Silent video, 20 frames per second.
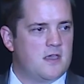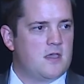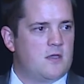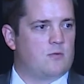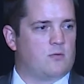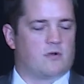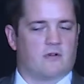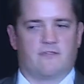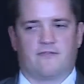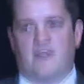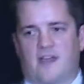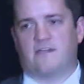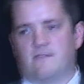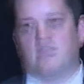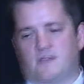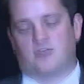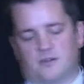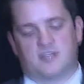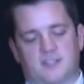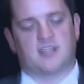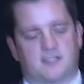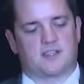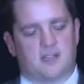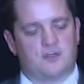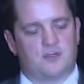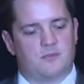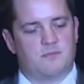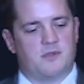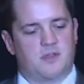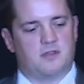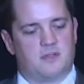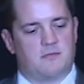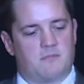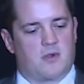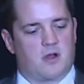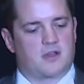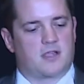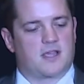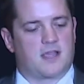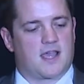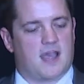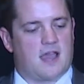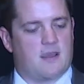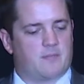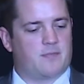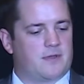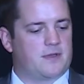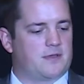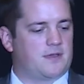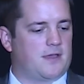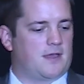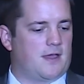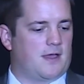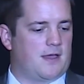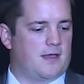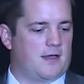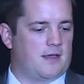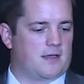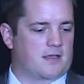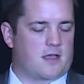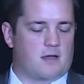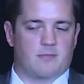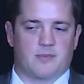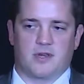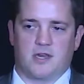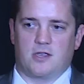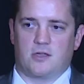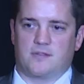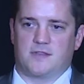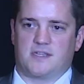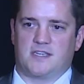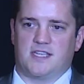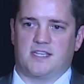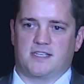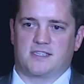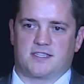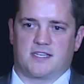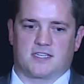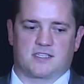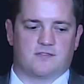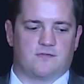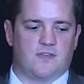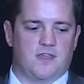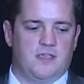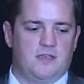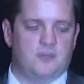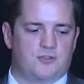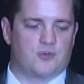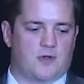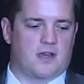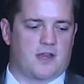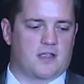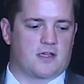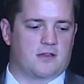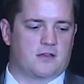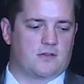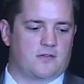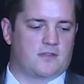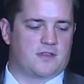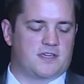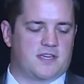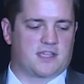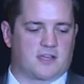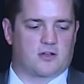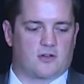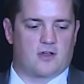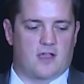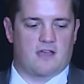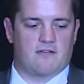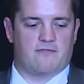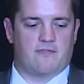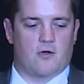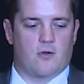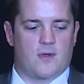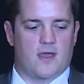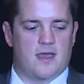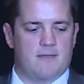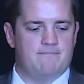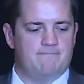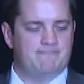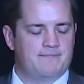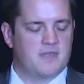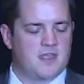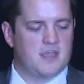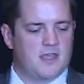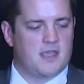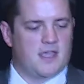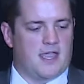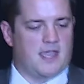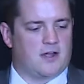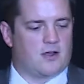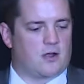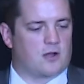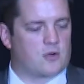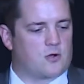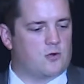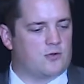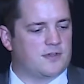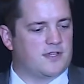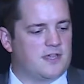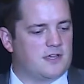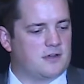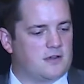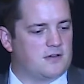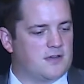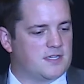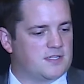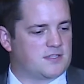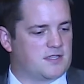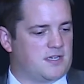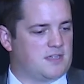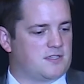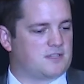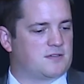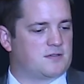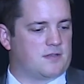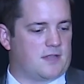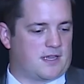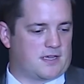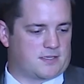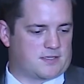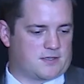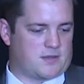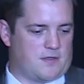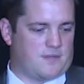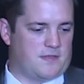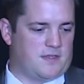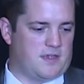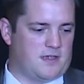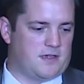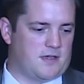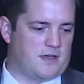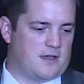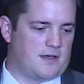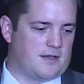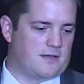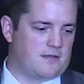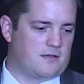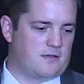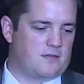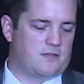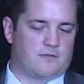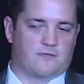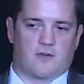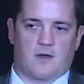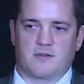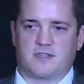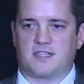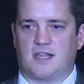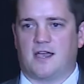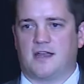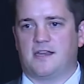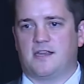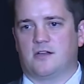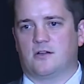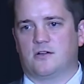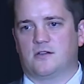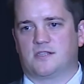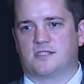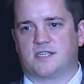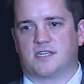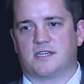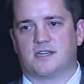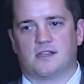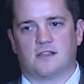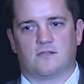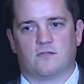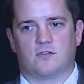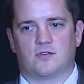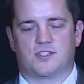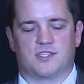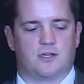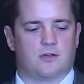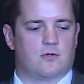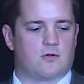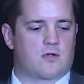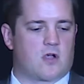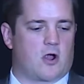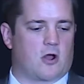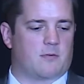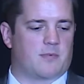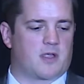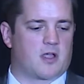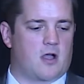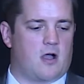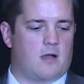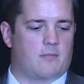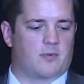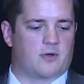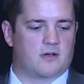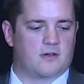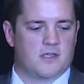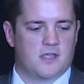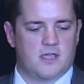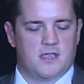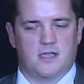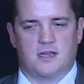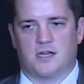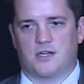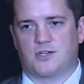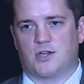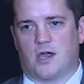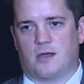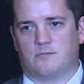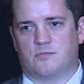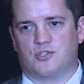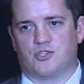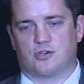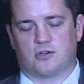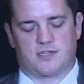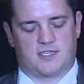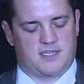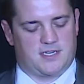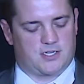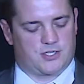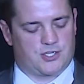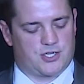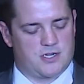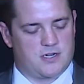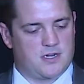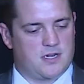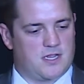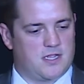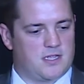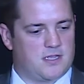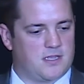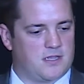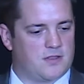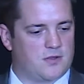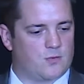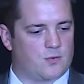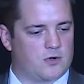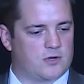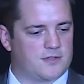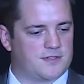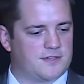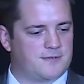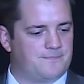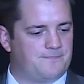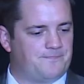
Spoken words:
We're a 600 million market cap company on the TSXV, trading under the ticker FOM. And our goal here is like it's on the front slide here, is to deliver zero carbon copper in a top jurisdiction in the world.